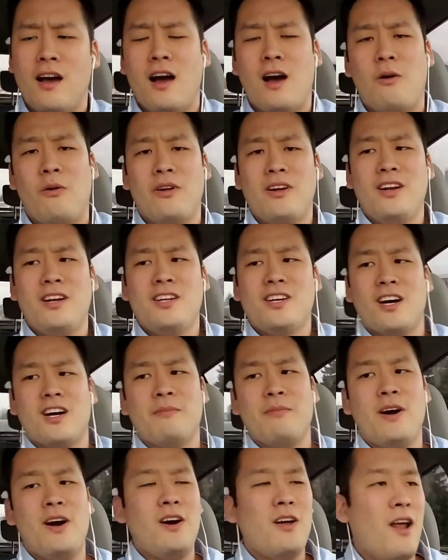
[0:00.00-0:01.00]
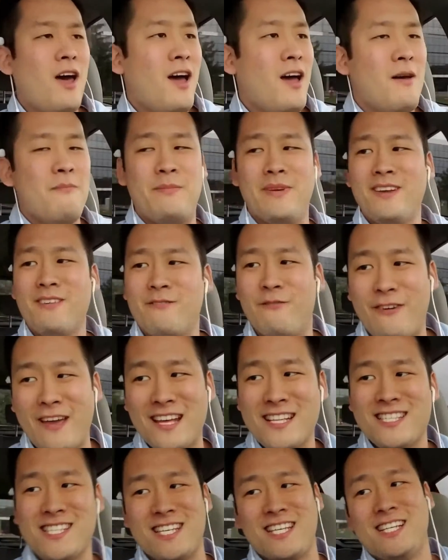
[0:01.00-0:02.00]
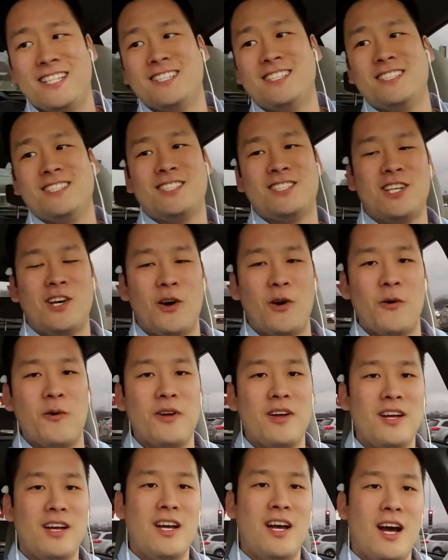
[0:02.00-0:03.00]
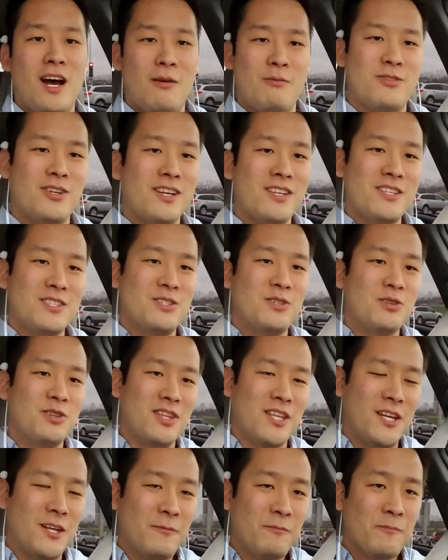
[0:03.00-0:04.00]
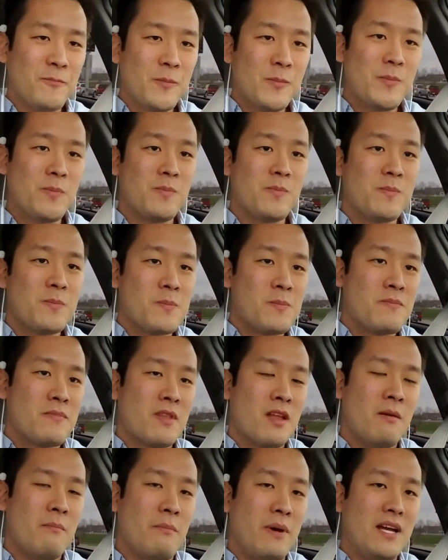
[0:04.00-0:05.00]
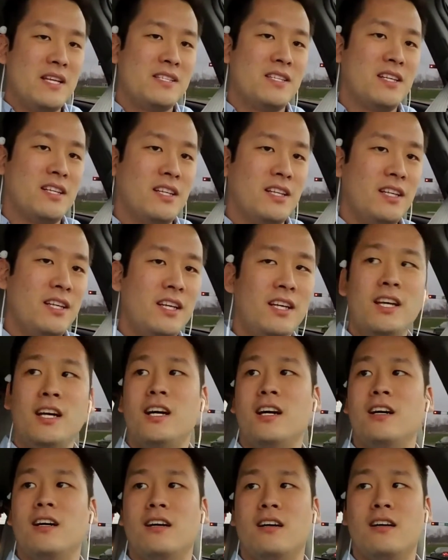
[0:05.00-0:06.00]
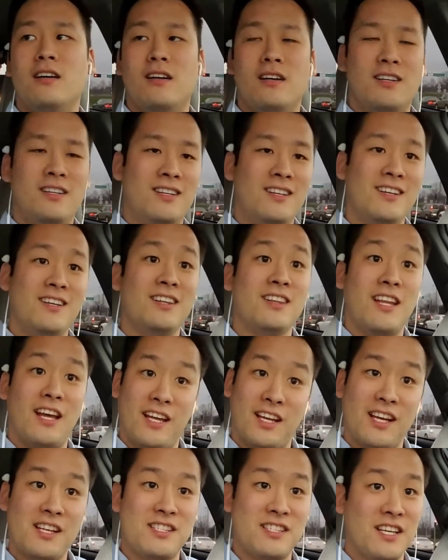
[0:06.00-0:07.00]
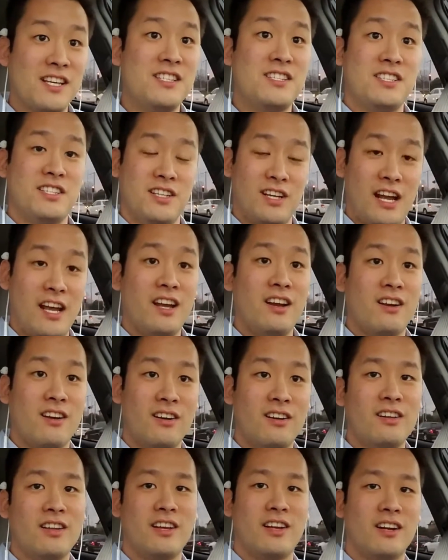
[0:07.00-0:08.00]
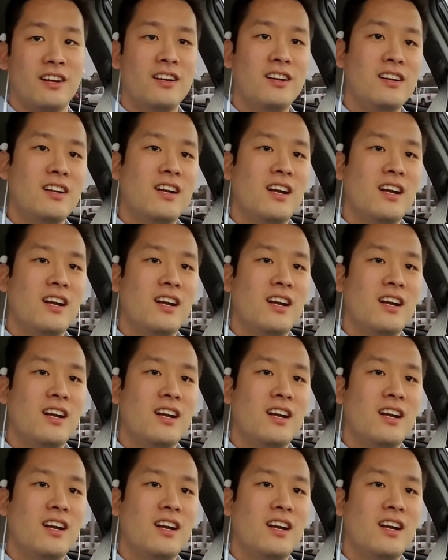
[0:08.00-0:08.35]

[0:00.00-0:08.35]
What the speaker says: I wanted to talk about being fancy. So, I'm trying this new thing. Basically, like I said earlier,